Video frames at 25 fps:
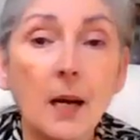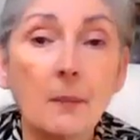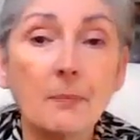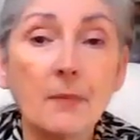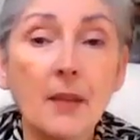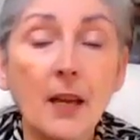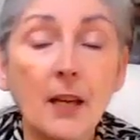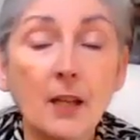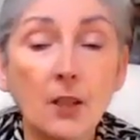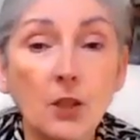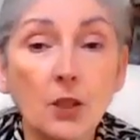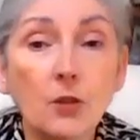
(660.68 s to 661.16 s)

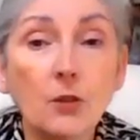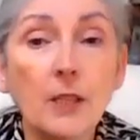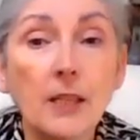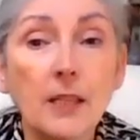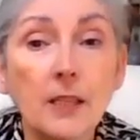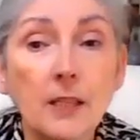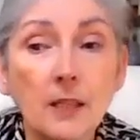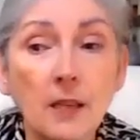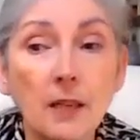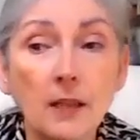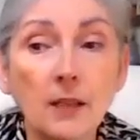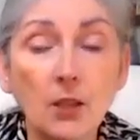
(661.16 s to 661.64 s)

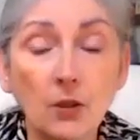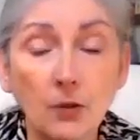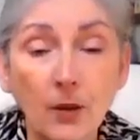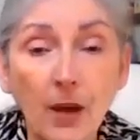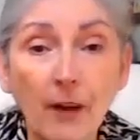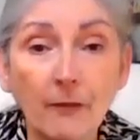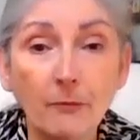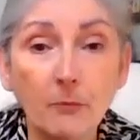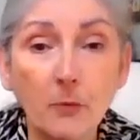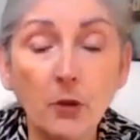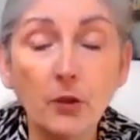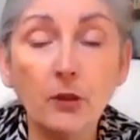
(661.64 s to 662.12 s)

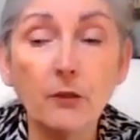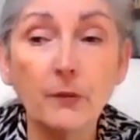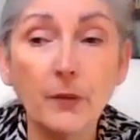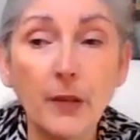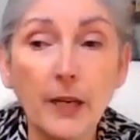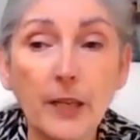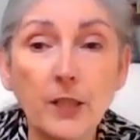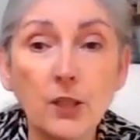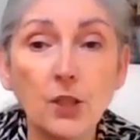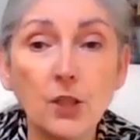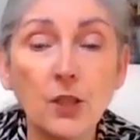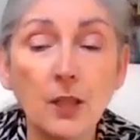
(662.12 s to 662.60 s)
you have
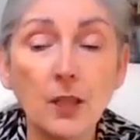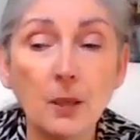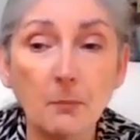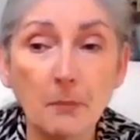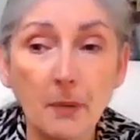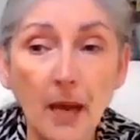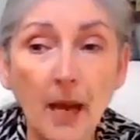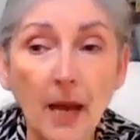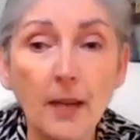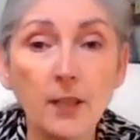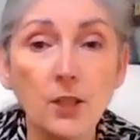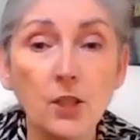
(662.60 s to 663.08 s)
motivation
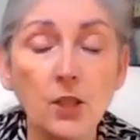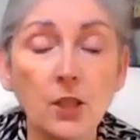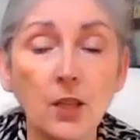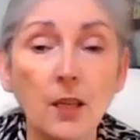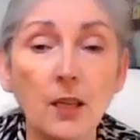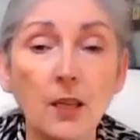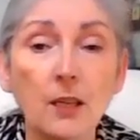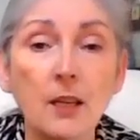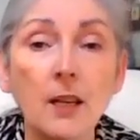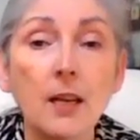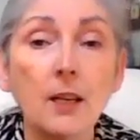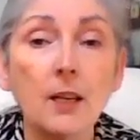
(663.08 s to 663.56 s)
and
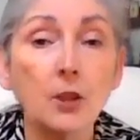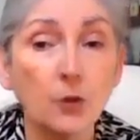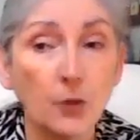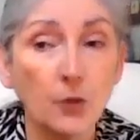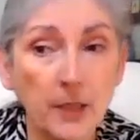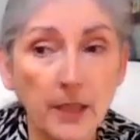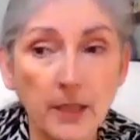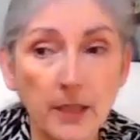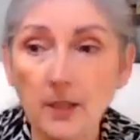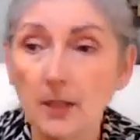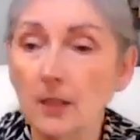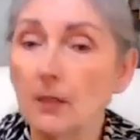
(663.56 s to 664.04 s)
passion,
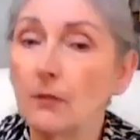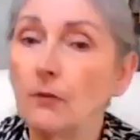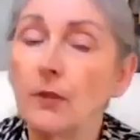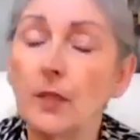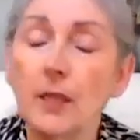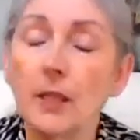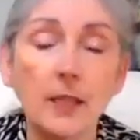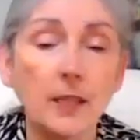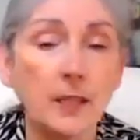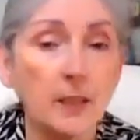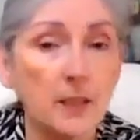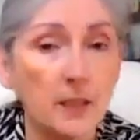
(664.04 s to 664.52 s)

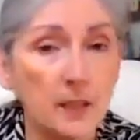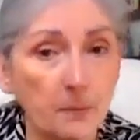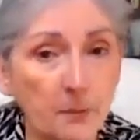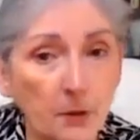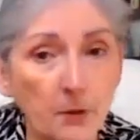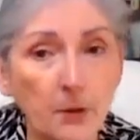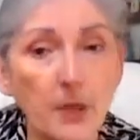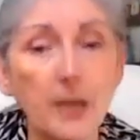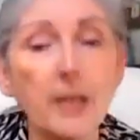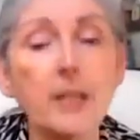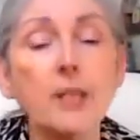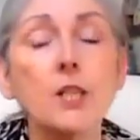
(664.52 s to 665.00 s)
creativity and
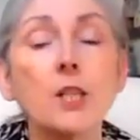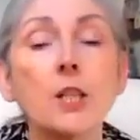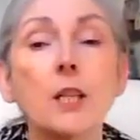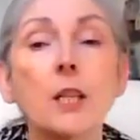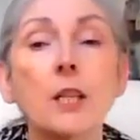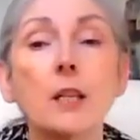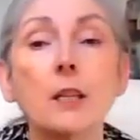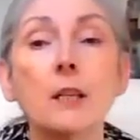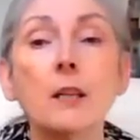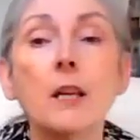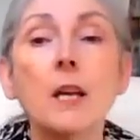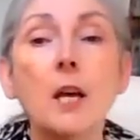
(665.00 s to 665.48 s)

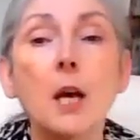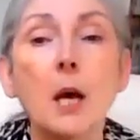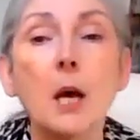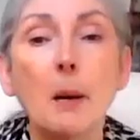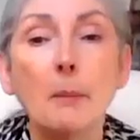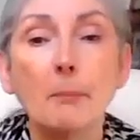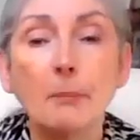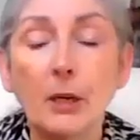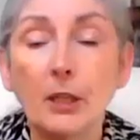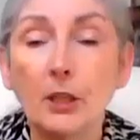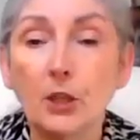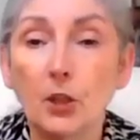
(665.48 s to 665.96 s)
inspiration,
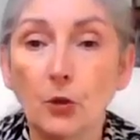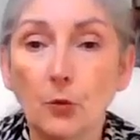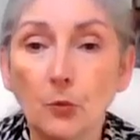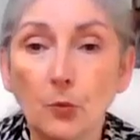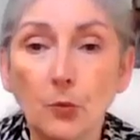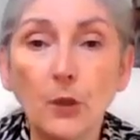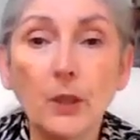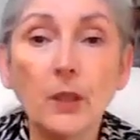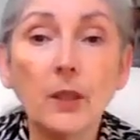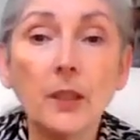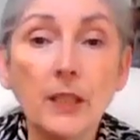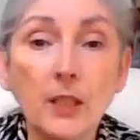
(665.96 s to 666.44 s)
but
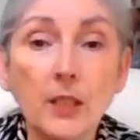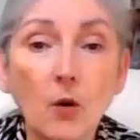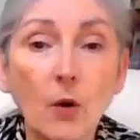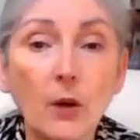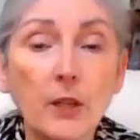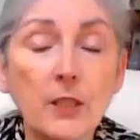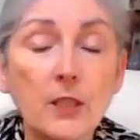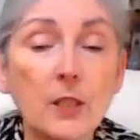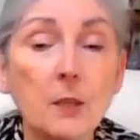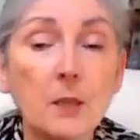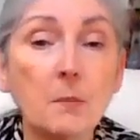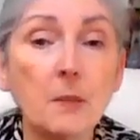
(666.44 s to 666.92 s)
you're really
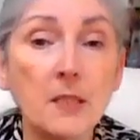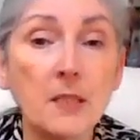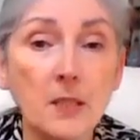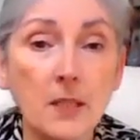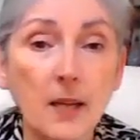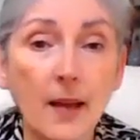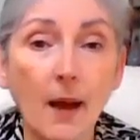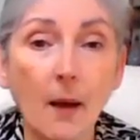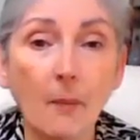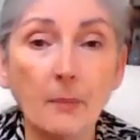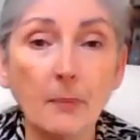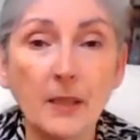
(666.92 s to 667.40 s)
going to be
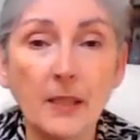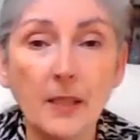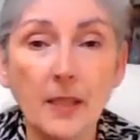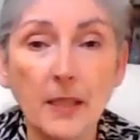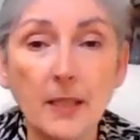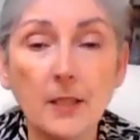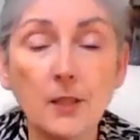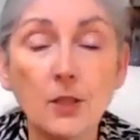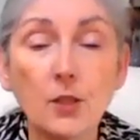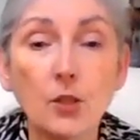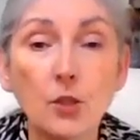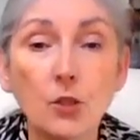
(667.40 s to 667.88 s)

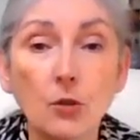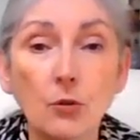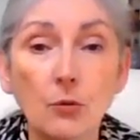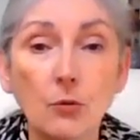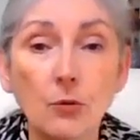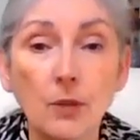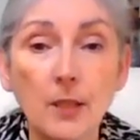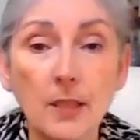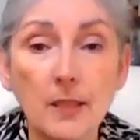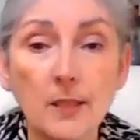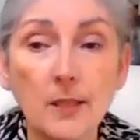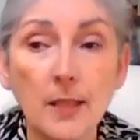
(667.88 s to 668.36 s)
tapping
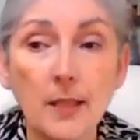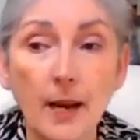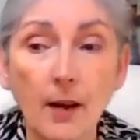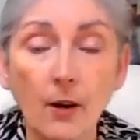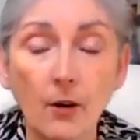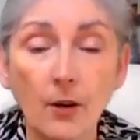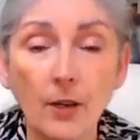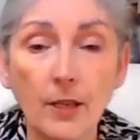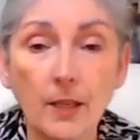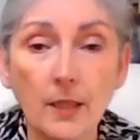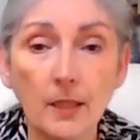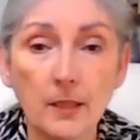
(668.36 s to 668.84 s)
into these
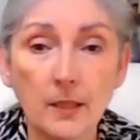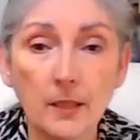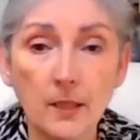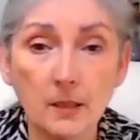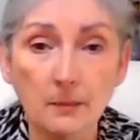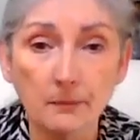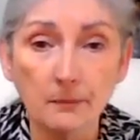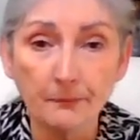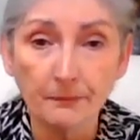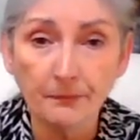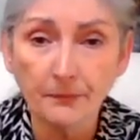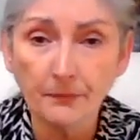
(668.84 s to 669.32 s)

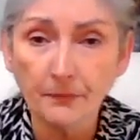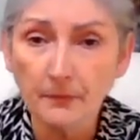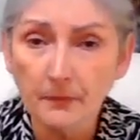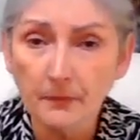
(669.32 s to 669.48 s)
areas